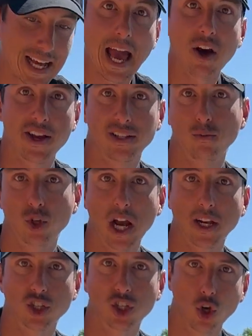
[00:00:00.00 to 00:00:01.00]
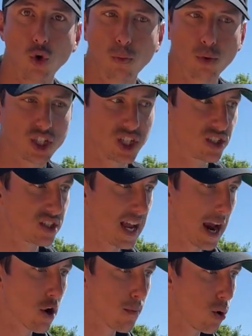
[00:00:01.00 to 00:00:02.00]
out as I'm trying to scoop, which is
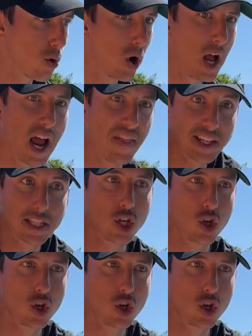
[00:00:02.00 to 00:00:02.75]
terrible. And that's how you